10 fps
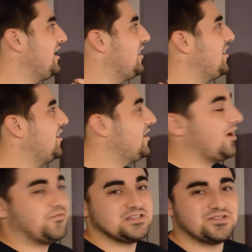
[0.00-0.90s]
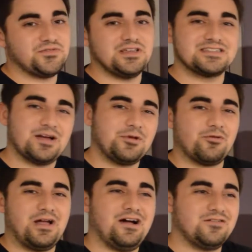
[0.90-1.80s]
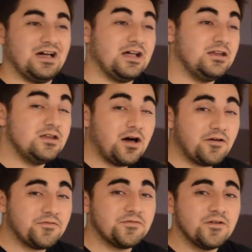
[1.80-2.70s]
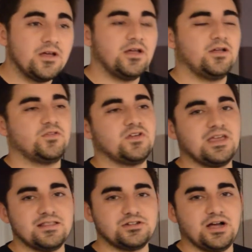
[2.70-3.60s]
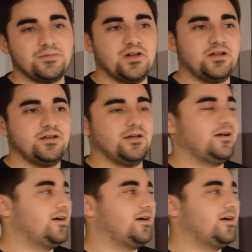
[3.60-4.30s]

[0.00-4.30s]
And offensively, it's coming around enough to get the job done.